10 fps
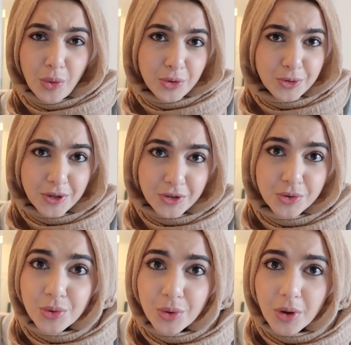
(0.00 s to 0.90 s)
always wear to
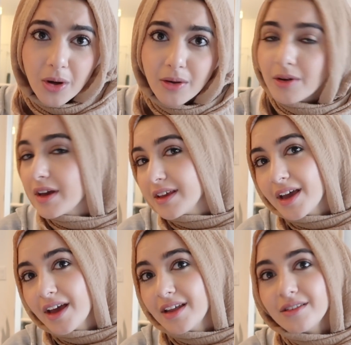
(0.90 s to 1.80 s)
school.
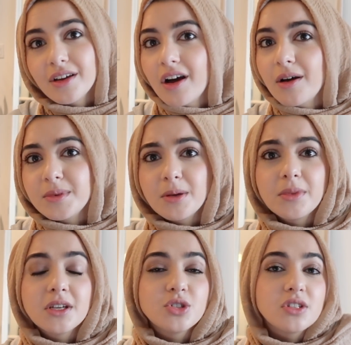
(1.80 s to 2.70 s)
Again,
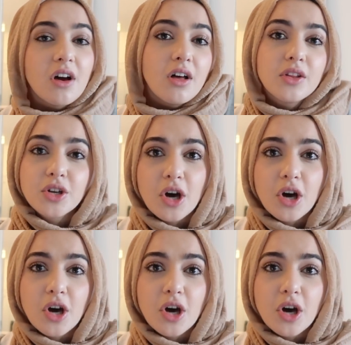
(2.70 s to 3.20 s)
something just on the